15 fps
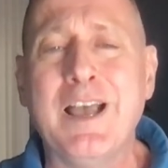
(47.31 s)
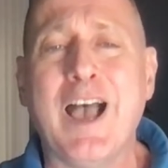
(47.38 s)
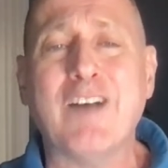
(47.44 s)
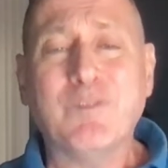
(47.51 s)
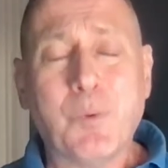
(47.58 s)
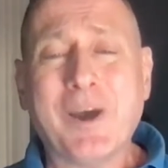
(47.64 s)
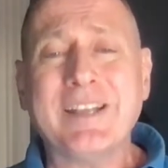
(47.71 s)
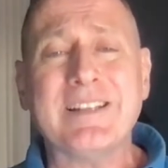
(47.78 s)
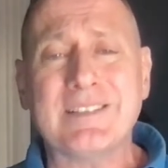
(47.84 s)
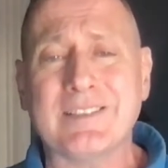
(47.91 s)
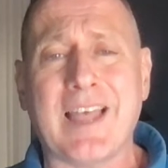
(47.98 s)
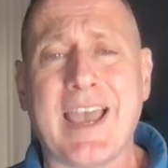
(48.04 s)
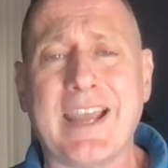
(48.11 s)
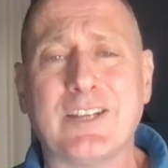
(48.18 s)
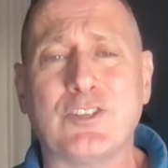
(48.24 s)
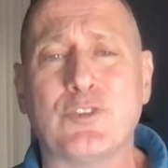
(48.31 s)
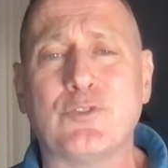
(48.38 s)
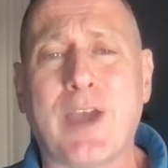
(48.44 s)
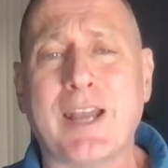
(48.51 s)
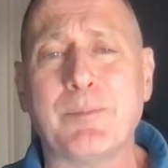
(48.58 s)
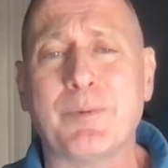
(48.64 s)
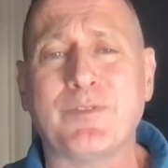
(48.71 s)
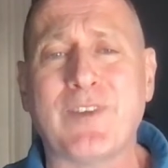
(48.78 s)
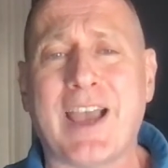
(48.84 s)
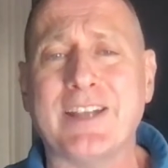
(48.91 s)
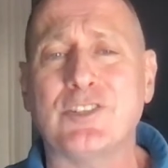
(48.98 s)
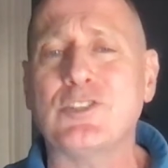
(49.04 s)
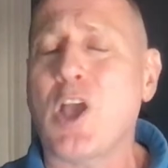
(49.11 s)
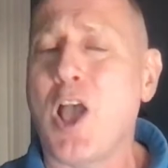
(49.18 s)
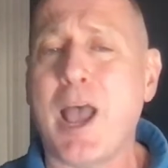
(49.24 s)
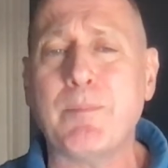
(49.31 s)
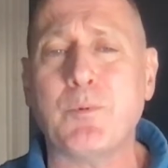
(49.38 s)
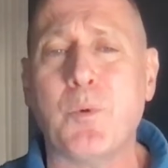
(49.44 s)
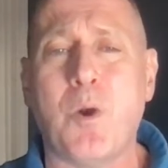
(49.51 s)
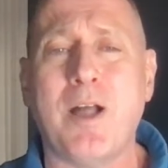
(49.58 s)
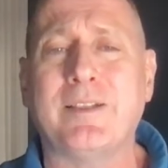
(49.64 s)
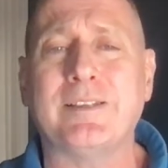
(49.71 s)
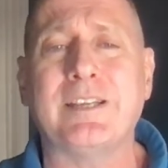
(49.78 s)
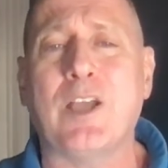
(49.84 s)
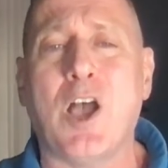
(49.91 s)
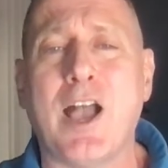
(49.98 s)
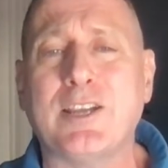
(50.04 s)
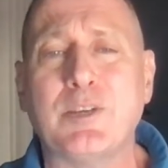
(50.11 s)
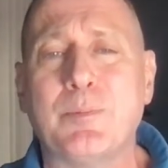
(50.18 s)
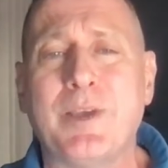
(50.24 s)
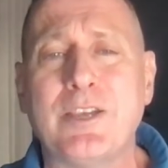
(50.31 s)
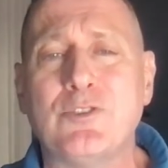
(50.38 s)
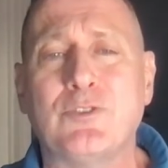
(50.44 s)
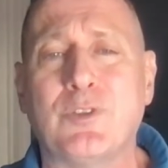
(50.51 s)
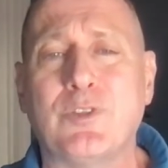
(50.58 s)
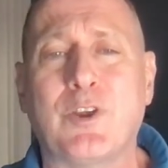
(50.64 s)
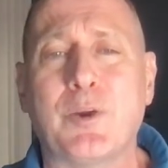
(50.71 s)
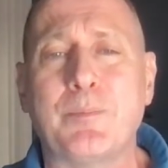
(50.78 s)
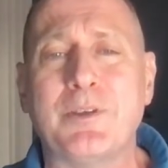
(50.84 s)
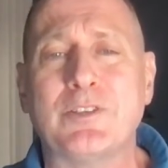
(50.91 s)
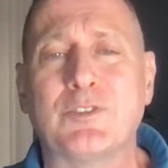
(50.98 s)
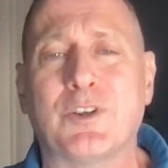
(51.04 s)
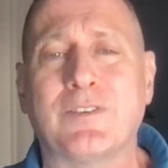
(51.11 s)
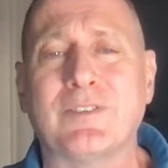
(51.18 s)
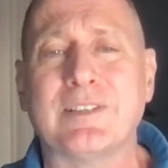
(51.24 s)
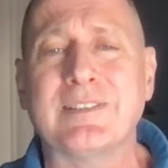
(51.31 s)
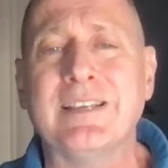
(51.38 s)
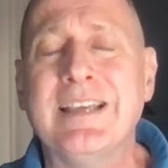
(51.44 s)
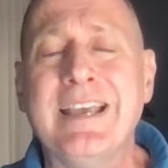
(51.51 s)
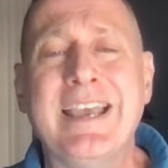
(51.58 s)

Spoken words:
of what it's like to try to provide top quality occupational therapy service